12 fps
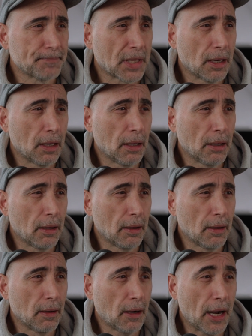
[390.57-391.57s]

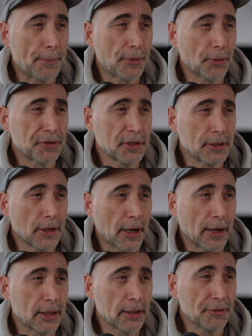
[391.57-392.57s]
Uh, high protein
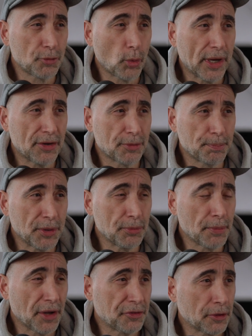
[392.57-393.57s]
diet. Lift weights. Build
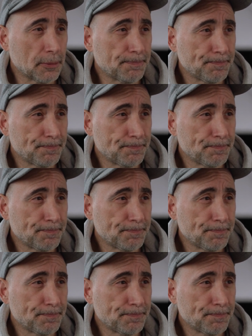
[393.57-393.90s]
muscle